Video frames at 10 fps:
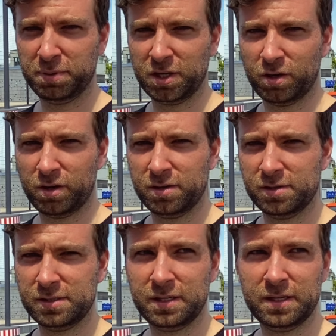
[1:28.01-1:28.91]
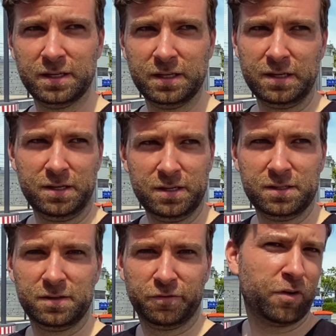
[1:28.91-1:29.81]
because it
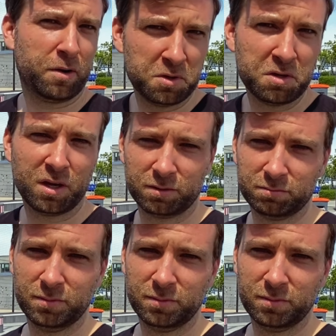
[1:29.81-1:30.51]
is from Munich.